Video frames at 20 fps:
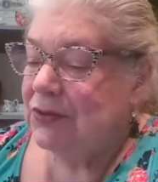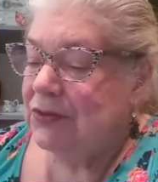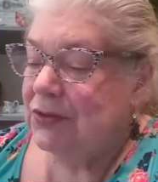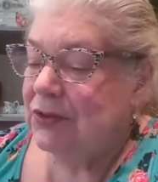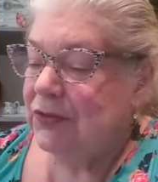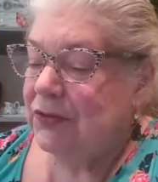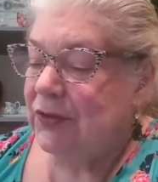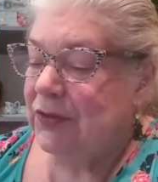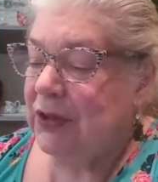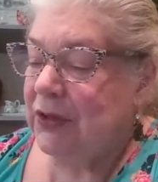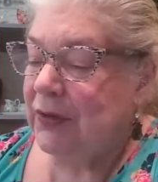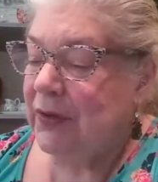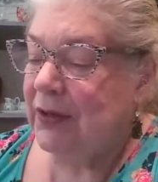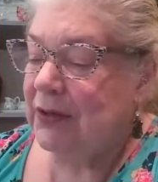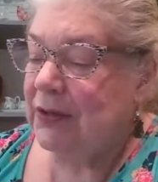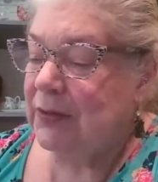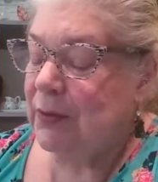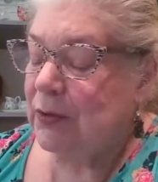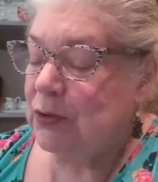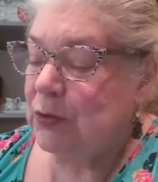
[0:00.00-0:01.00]
To figure
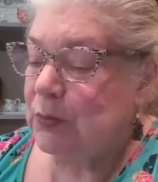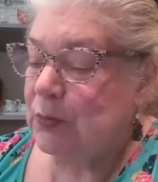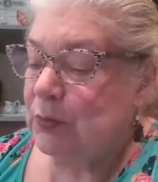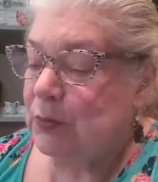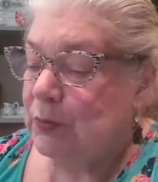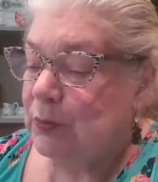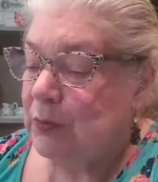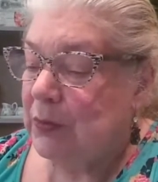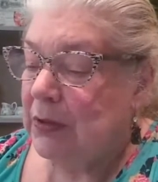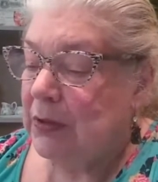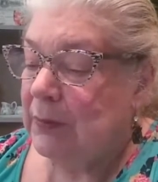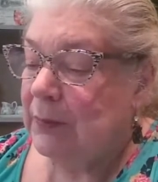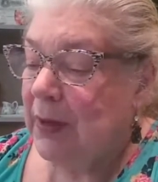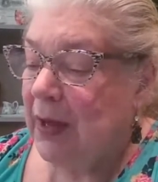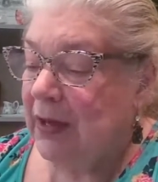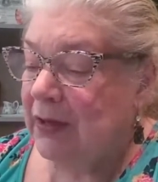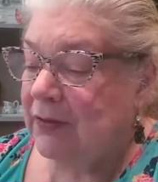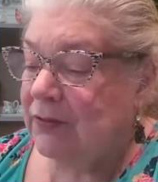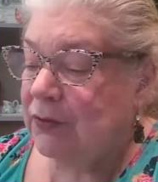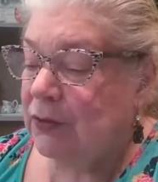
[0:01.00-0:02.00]
out the most
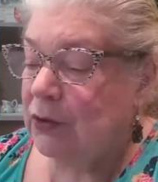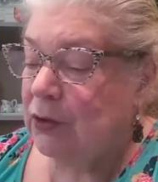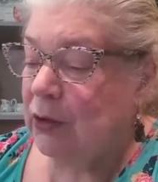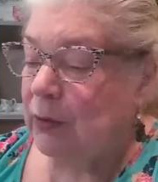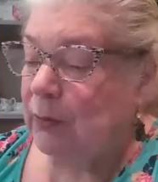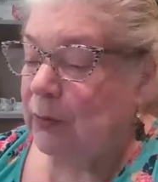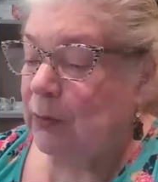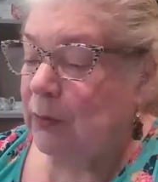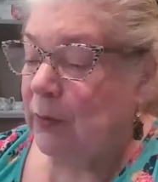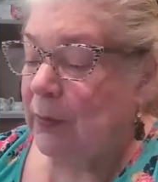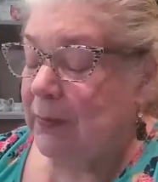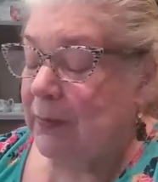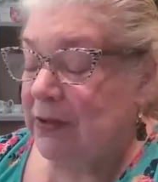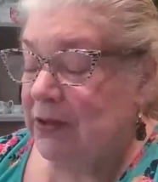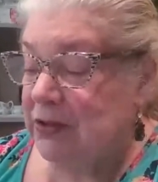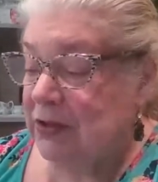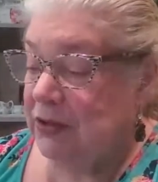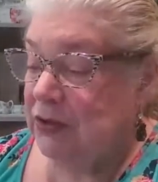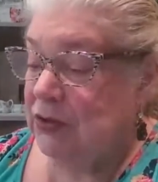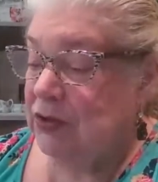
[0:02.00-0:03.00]
impactful global warming
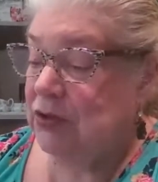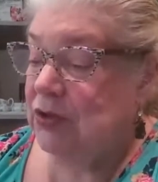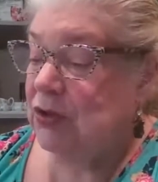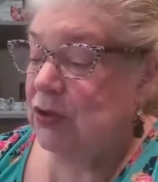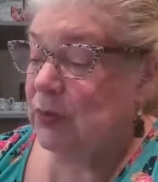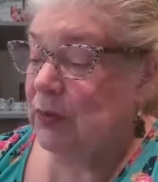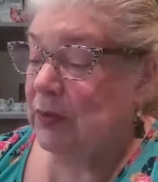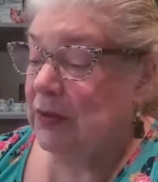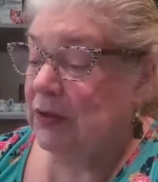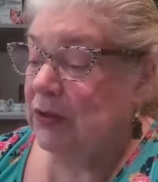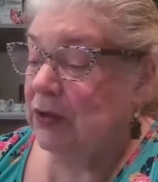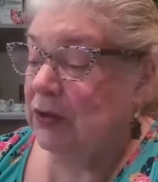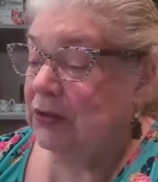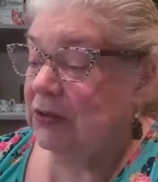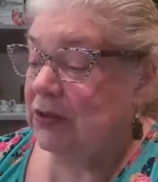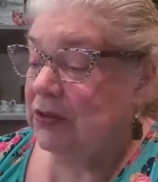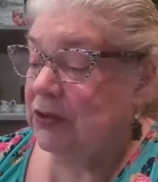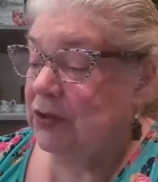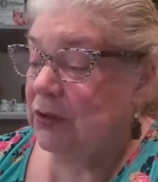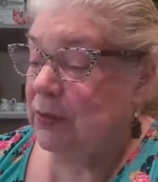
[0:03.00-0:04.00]
solutions, we
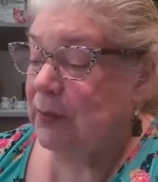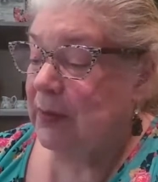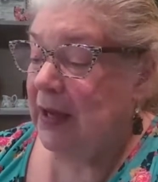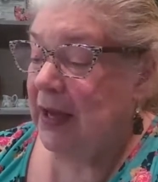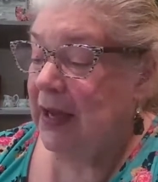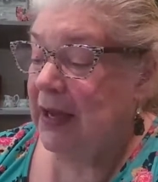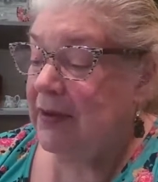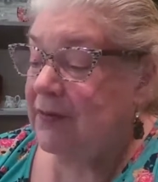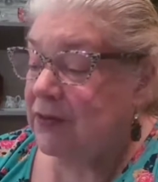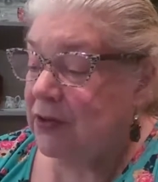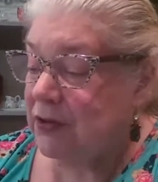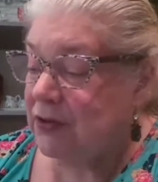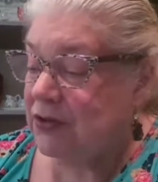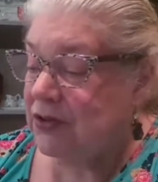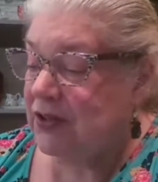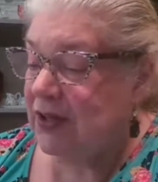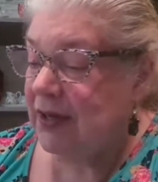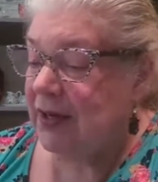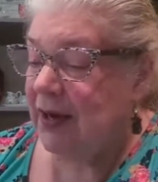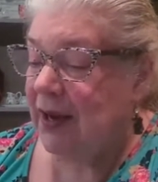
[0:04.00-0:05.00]
looked into the
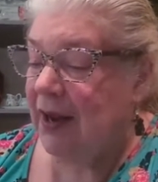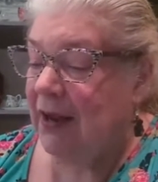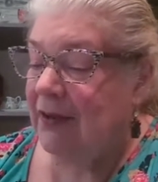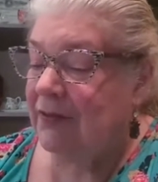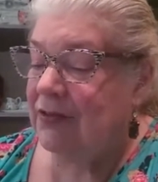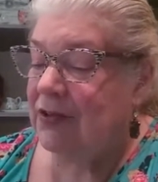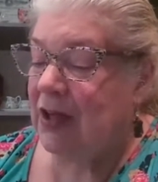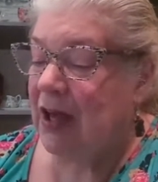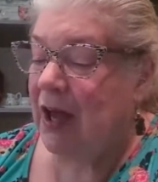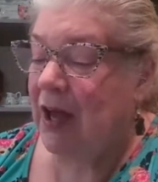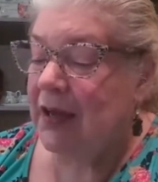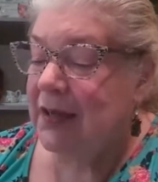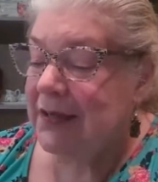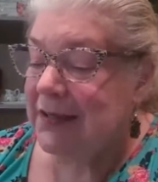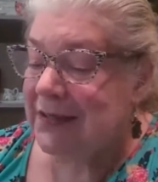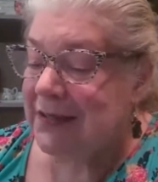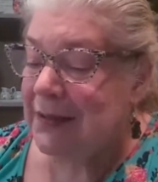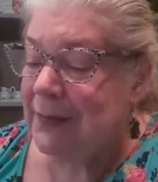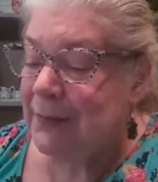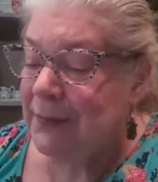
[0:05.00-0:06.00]
behaviors that have the
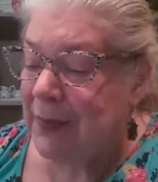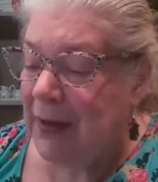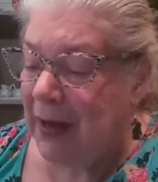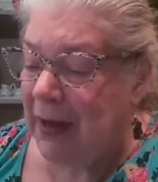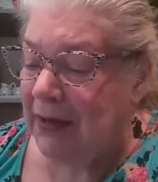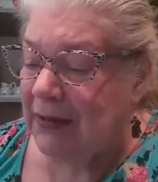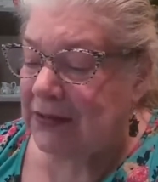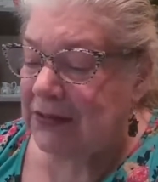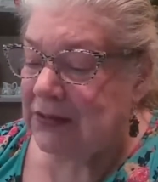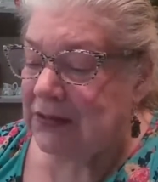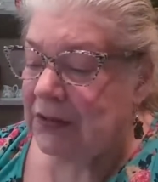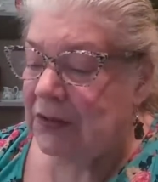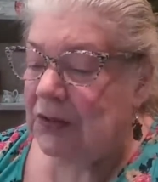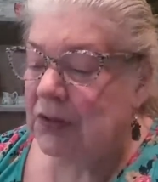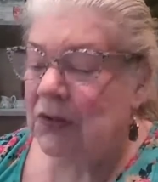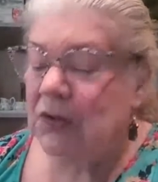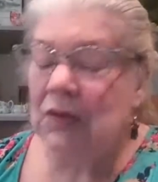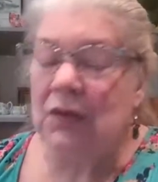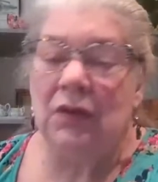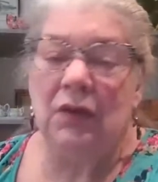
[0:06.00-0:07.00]
highest impact
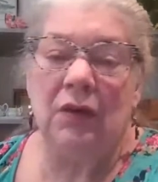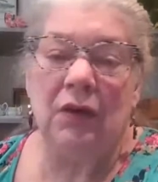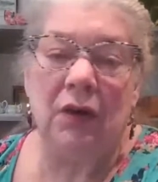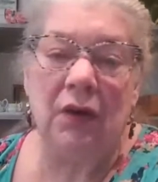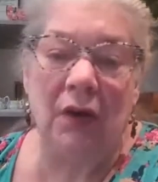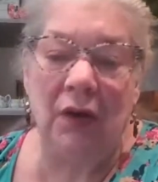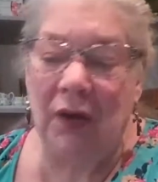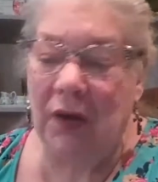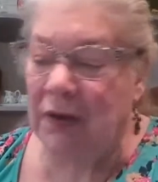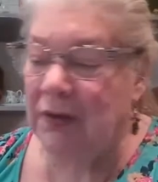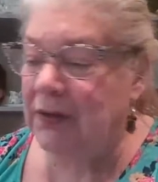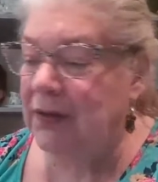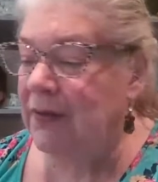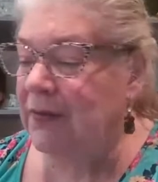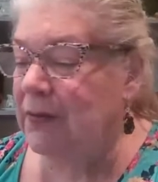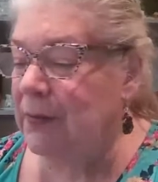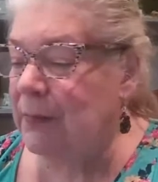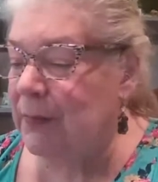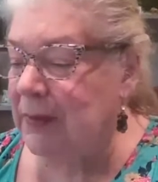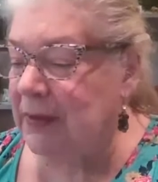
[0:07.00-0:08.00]
on
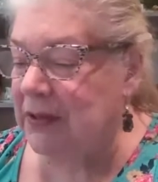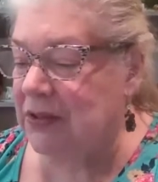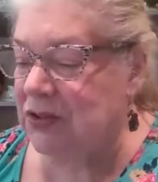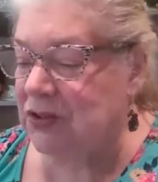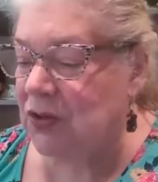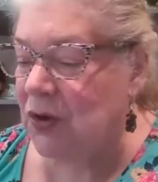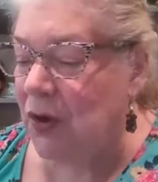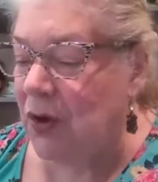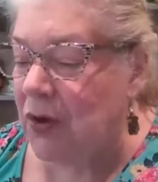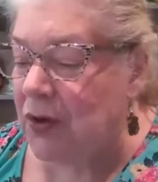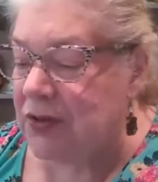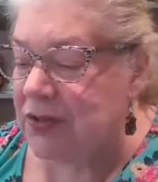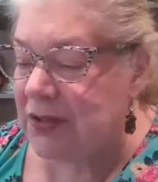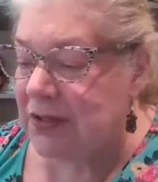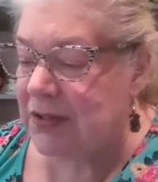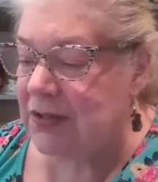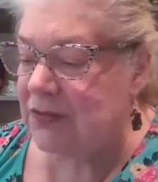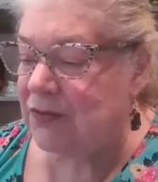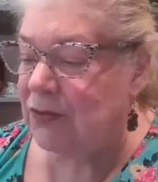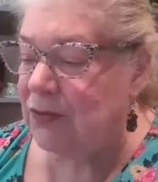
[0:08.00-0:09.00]
the biggest
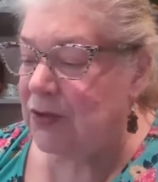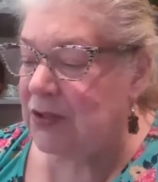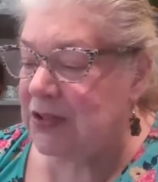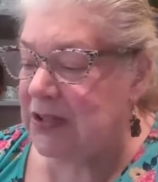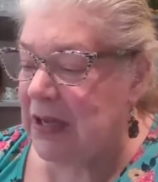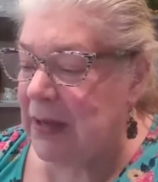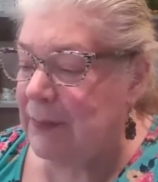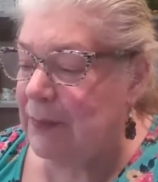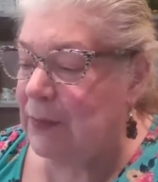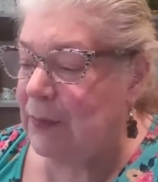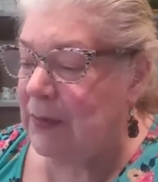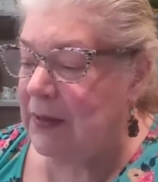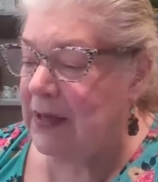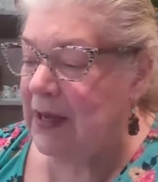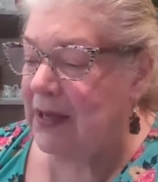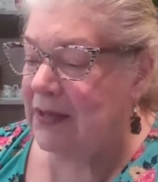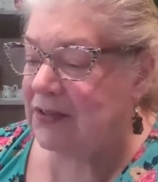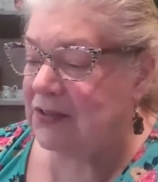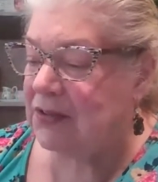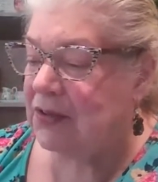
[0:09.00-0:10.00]
causes. For example, we
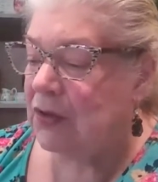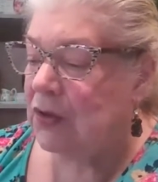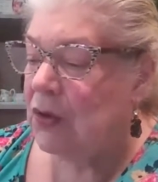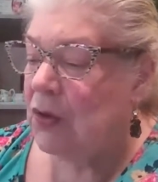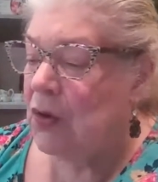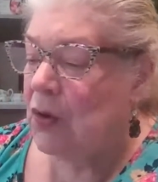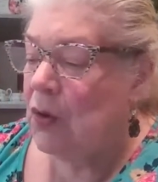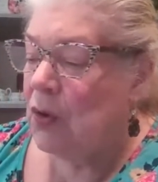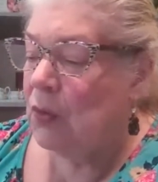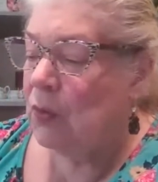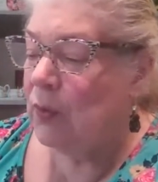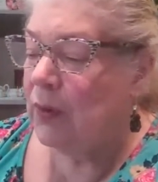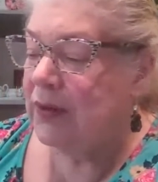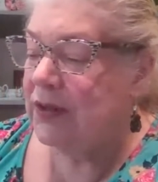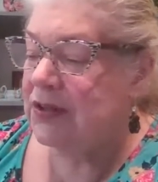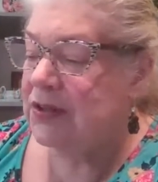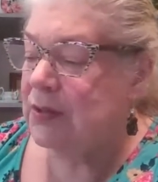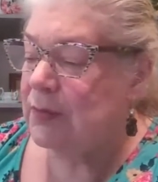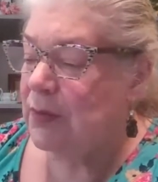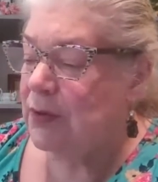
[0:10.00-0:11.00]
asked, what
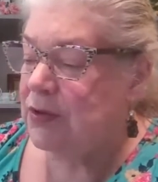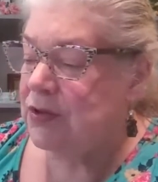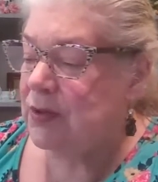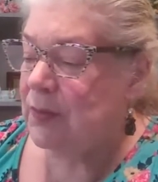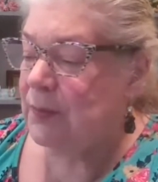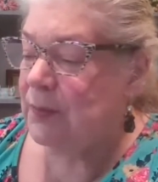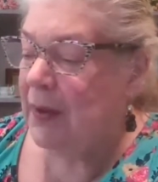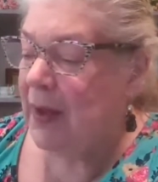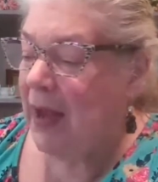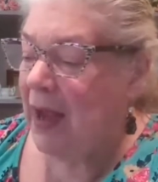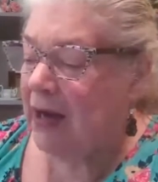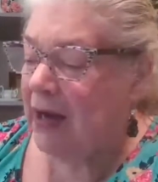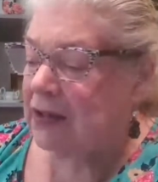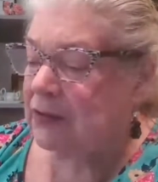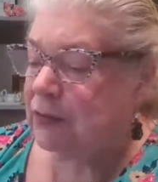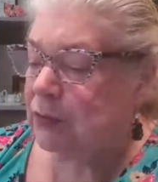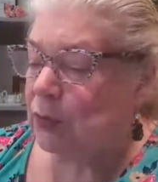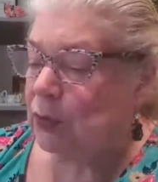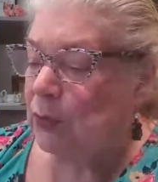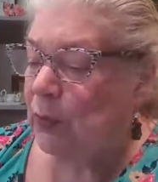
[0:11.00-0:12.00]
is the most
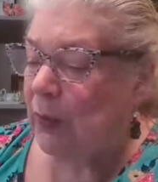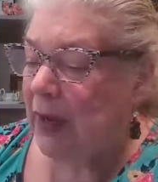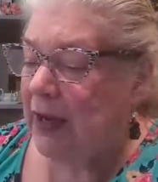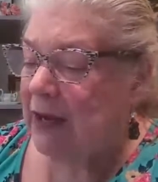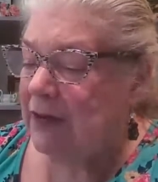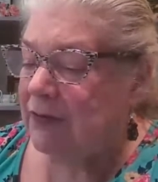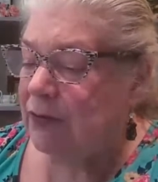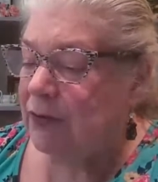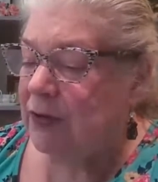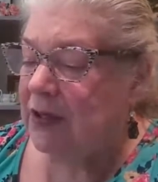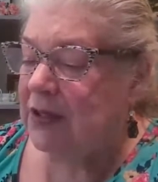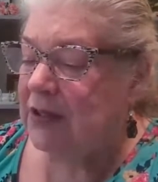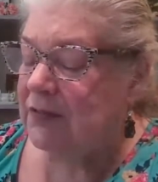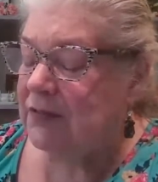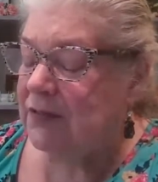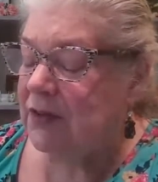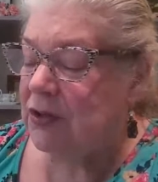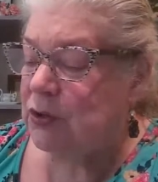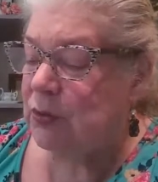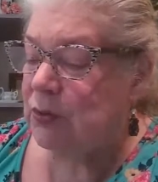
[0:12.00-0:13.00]
impactful way for
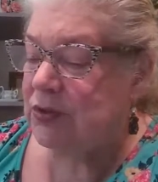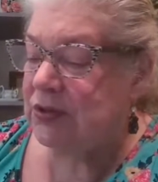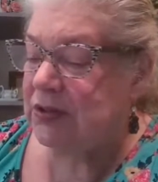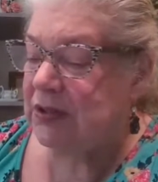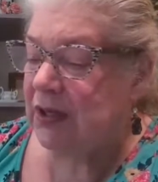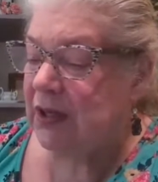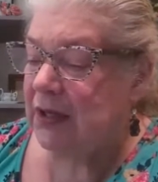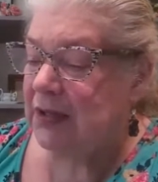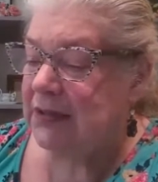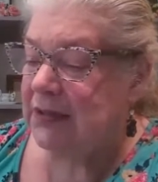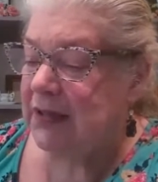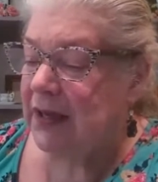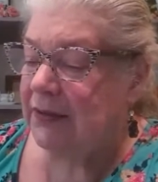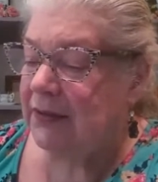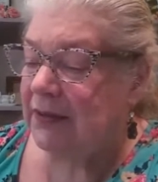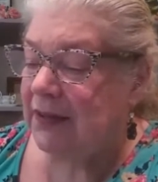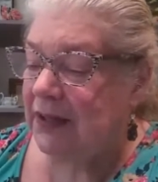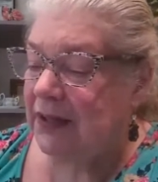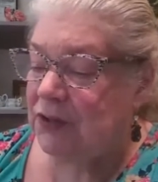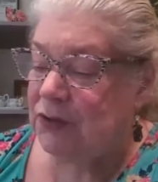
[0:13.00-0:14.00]
individuals to cut down
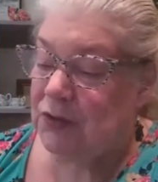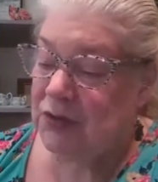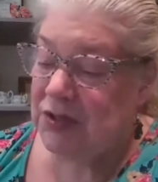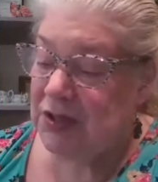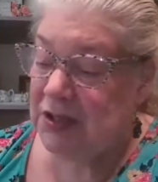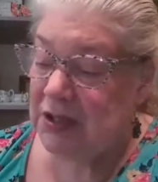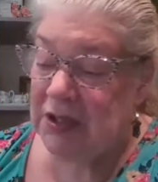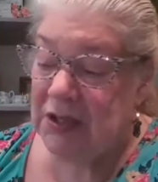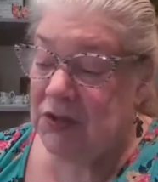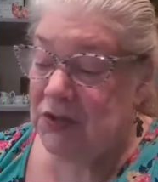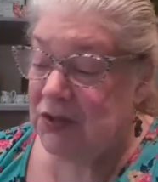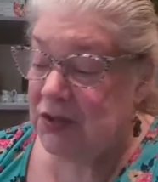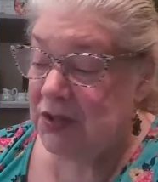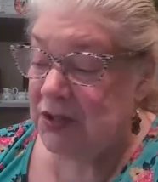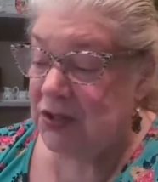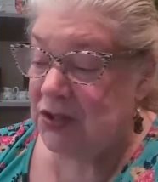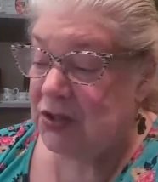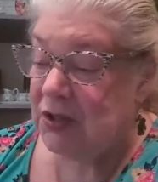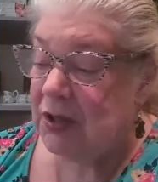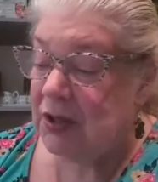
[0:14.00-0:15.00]
electricity
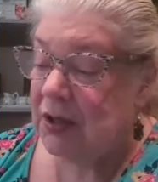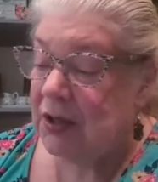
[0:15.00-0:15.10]
usage?